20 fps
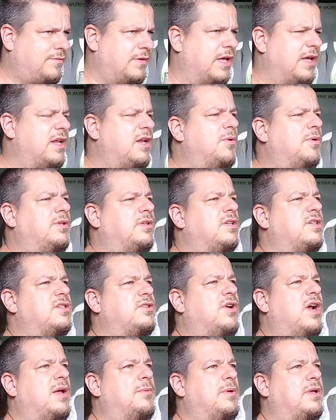I don't know what to
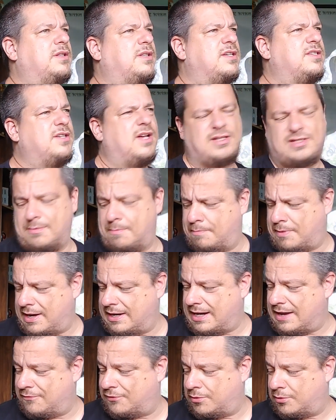describe. It does got some
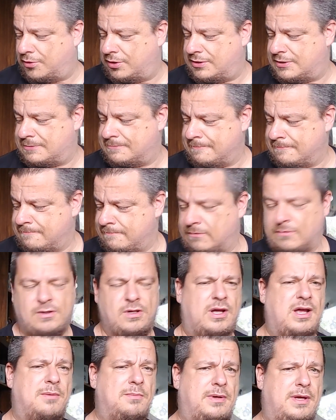bite afterwards.
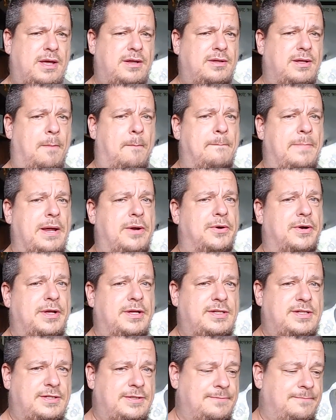I am getting the
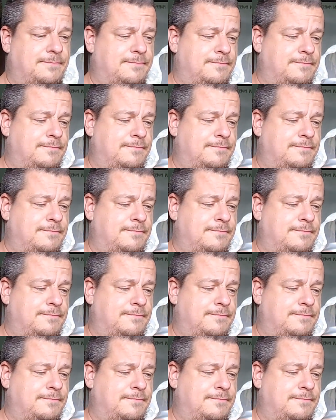bitterness.